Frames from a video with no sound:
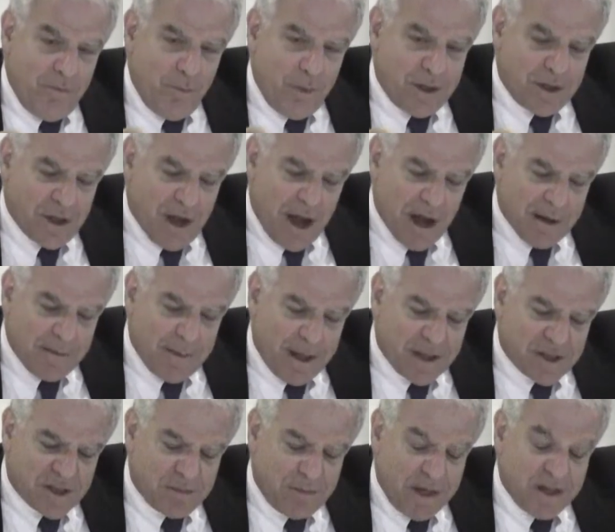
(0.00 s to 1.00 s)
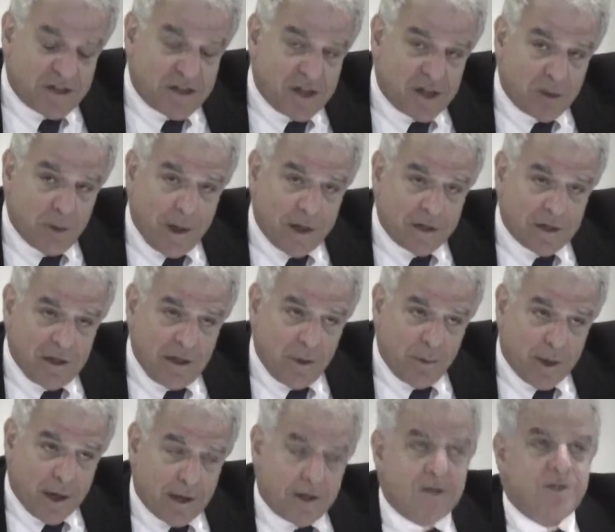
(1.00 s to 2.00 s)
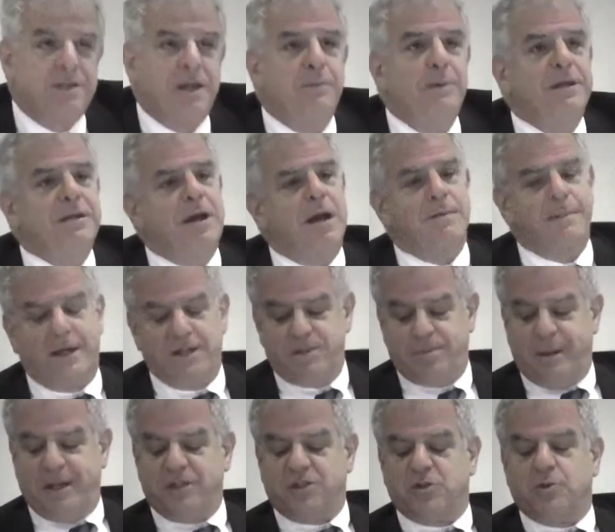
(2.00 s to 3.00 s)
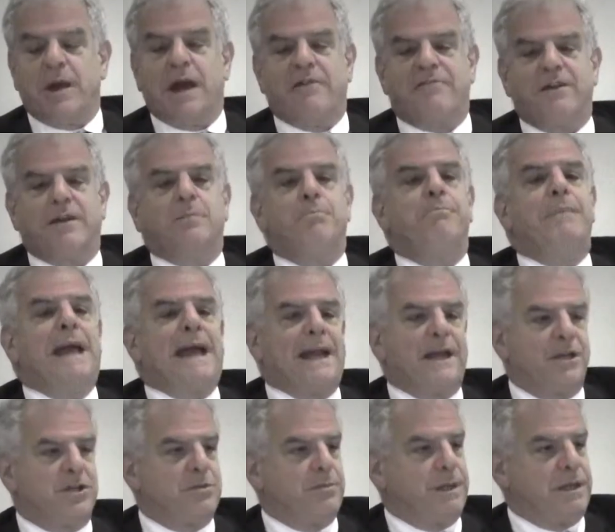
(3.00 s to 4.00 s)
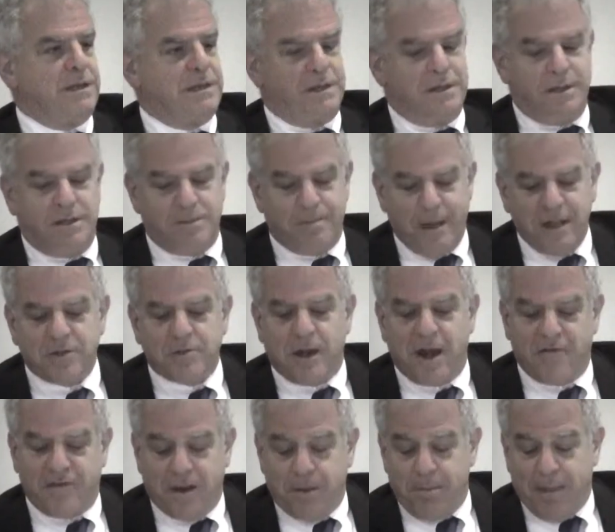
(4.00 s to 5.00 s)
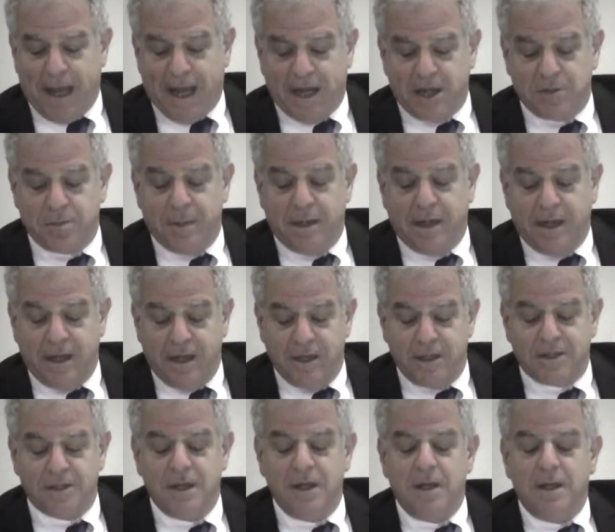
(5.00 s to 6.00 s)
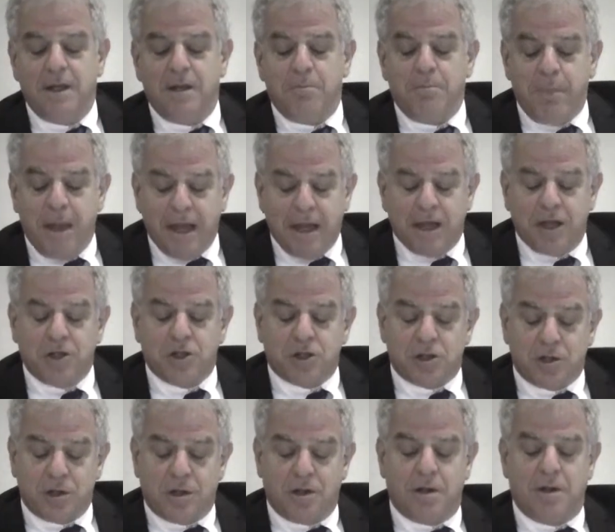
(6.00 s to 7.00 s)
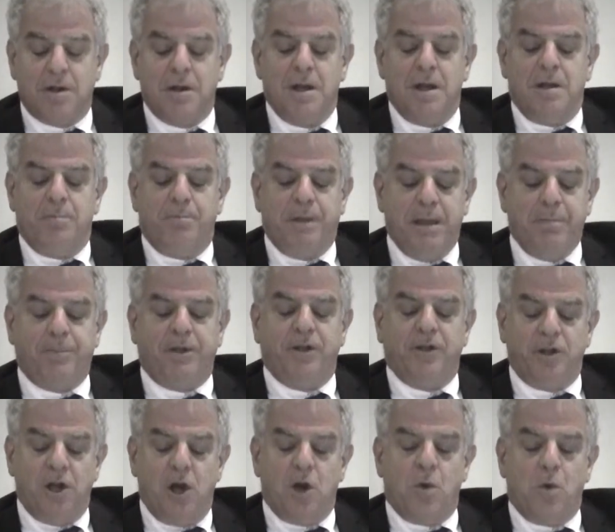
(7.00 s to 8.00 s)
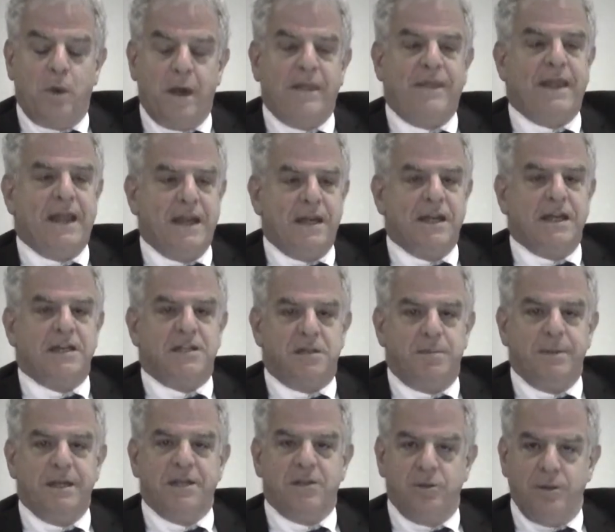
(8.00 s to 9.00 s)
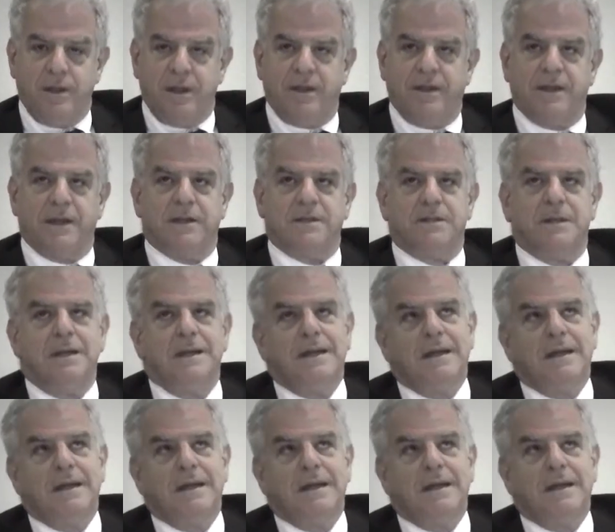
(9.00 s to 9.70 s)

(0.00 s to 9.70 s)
we talk about space situational awareness, then we talk about space traffic management. Space traffic management is making sure people know when they need to be doing things.